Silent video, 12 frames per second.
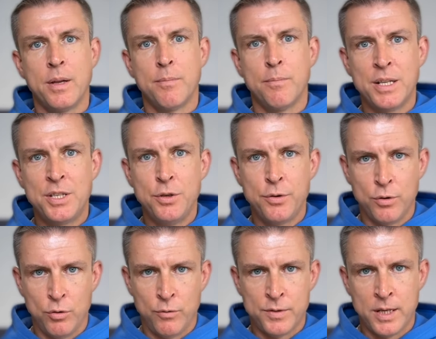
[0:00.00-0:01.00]
material
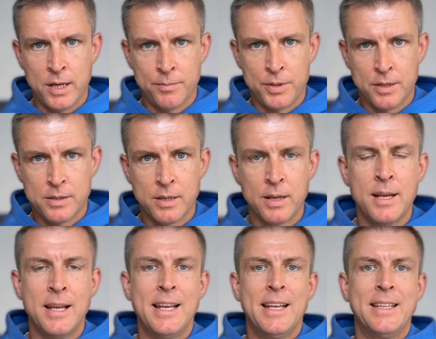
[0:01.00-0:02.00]
of the haptics,
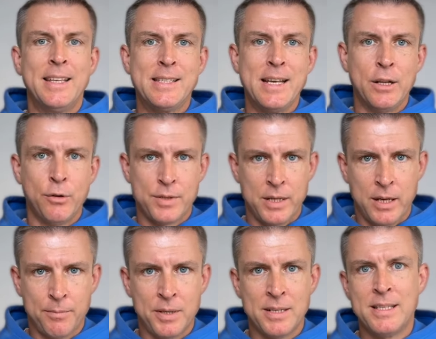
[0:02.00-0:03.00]
design of the
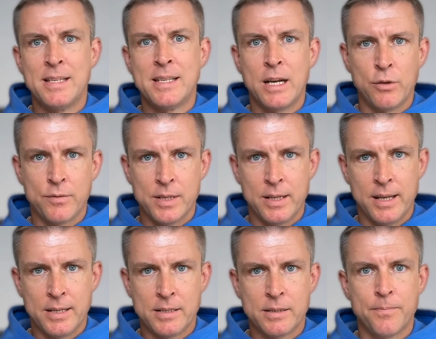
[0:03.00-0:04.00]
haptics, design of the
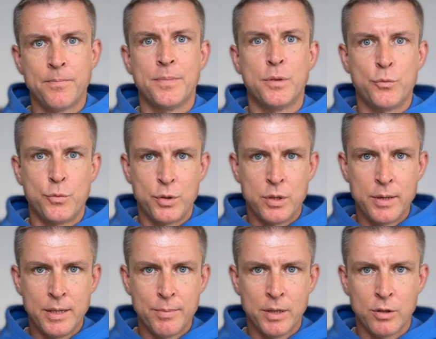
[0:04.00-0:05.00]
lens,
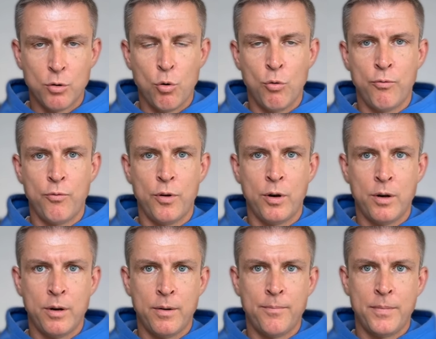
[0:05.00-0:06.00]
treatment of
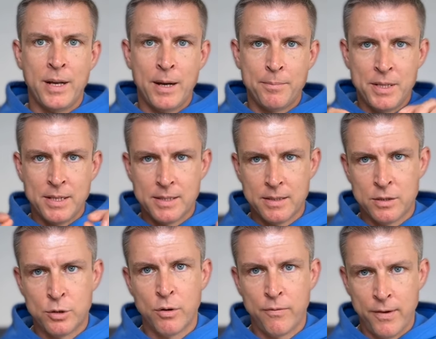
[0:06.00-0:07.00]
um, haptics
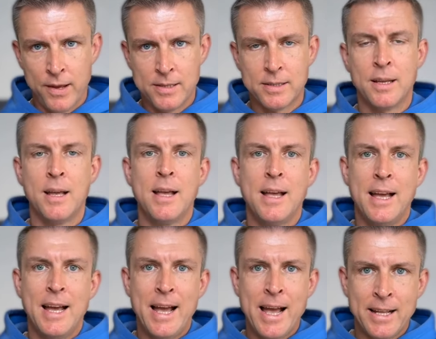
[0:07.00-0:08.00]
surface,
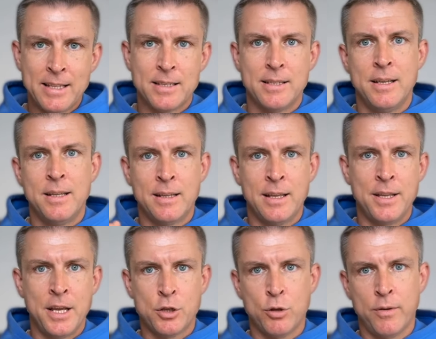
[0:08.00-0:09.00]
and
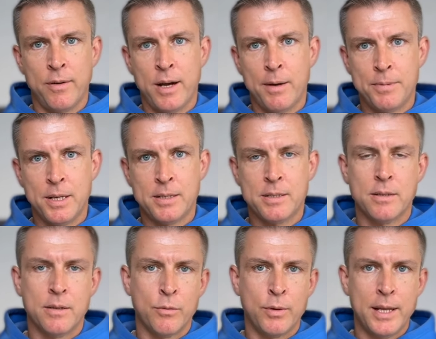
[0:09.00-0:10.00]
inclination of haptics
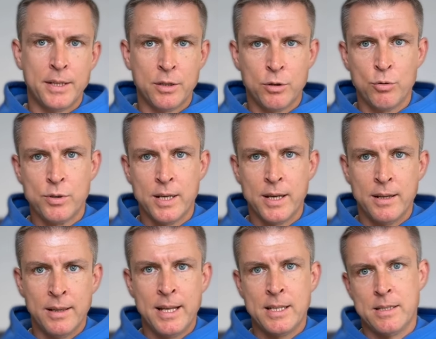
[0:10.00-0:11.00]
related to the
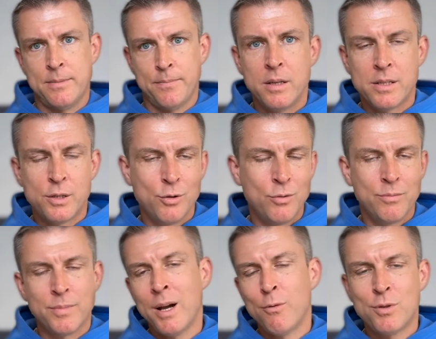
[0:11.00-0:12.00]
lens.
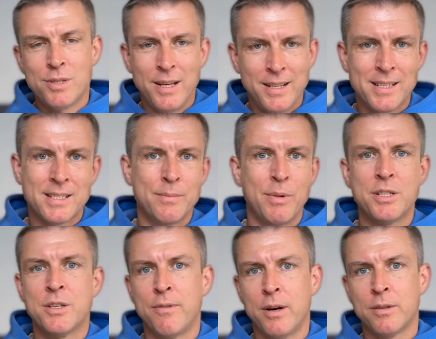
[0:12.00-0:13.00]
So I would say it is
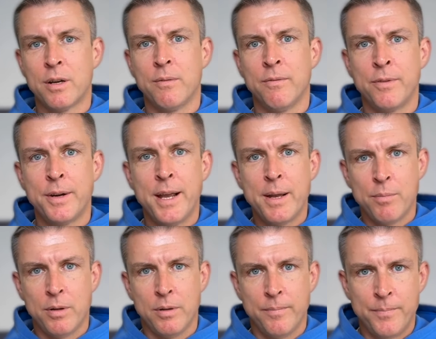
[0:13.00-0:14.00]
multifactorial
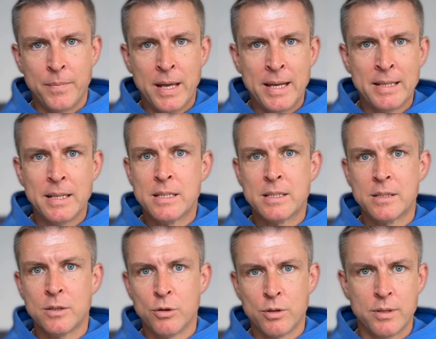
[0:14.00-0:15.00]
variable and it's
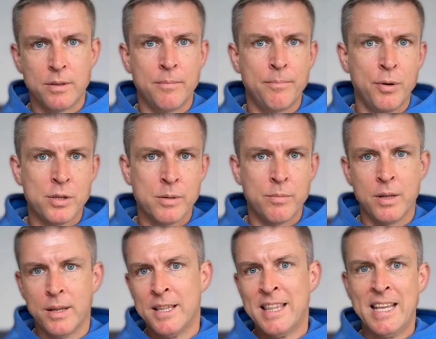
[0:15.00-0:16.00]
not
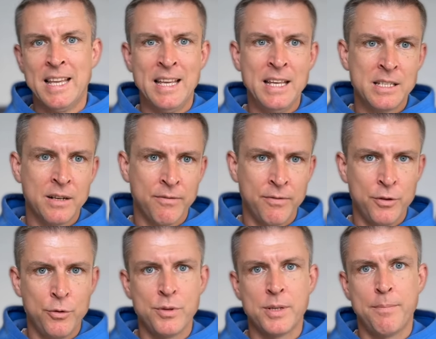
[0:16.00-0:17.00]
possible either for
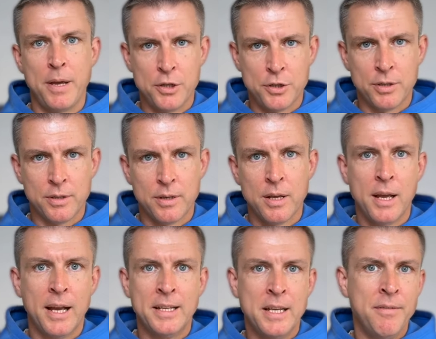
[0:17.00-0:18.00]
you as a patient
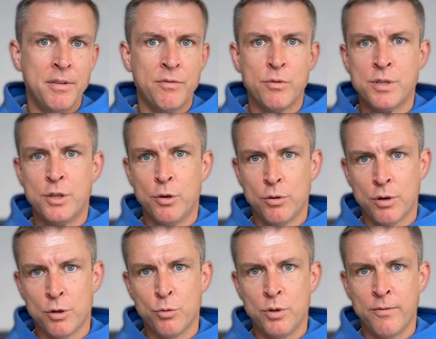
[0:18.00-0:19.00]
and even for the doctor
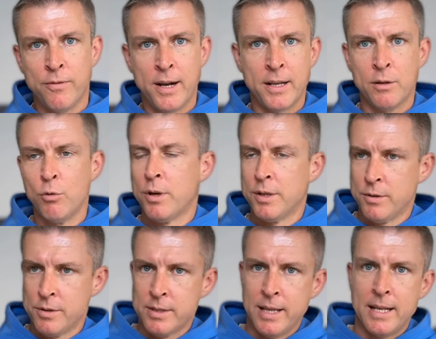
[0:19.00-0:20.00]
to define looking at
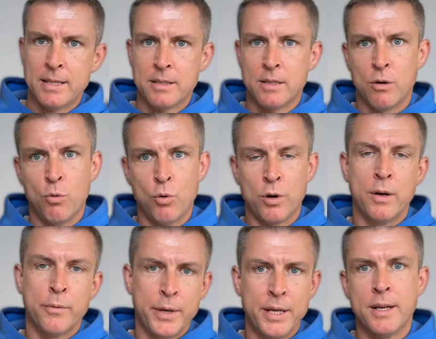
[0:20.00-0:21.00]
this lens or
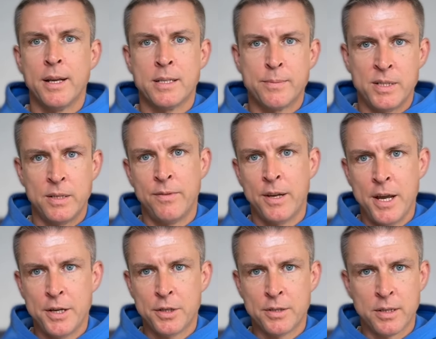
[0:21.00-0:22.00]
reading a
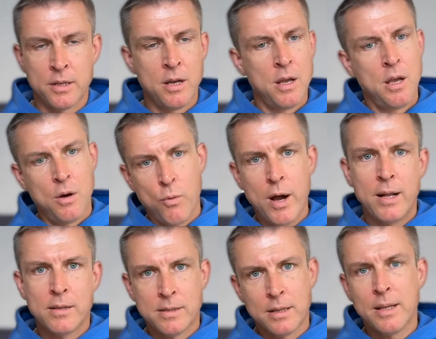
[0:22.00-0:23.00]
specification that,
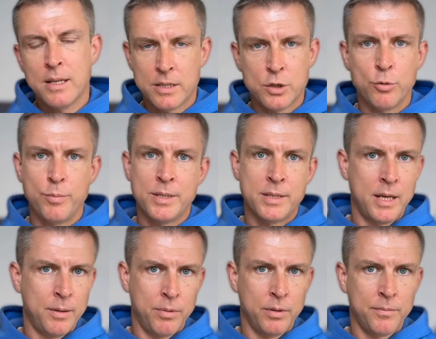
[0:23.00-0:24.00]
well, that lens should be
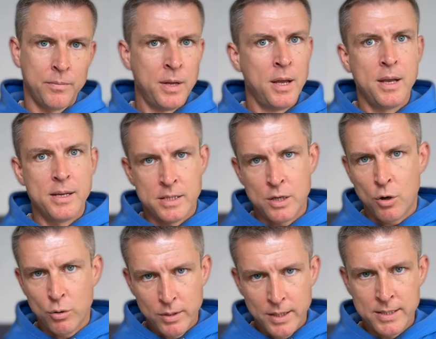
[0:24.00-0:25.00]
stable. The
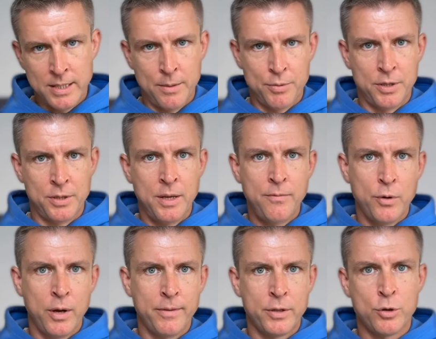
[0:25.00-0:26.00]
only exception, if you
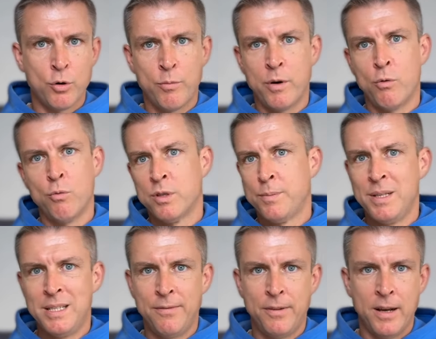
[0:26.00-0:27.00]
have a trauma or
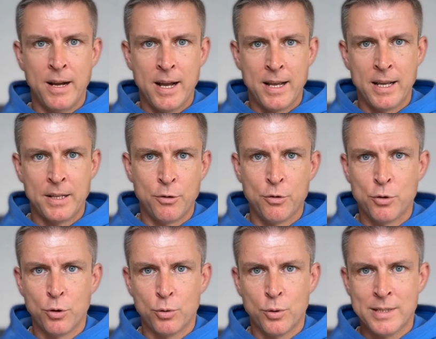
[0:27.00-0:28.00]
specific eye and your
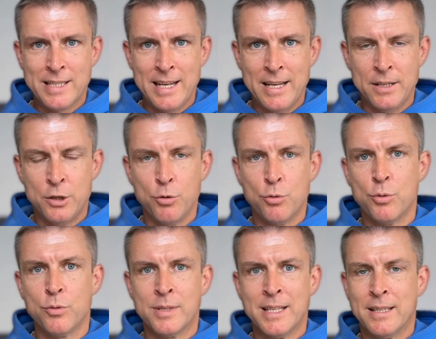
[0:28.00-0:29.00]
doctor say due to
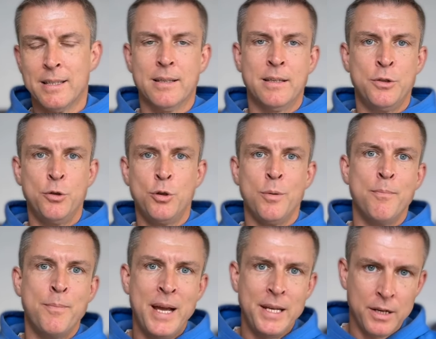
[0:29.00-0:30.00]
that, due to
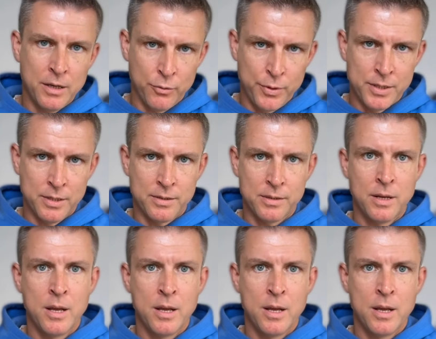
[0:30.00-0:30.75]
medical reasons,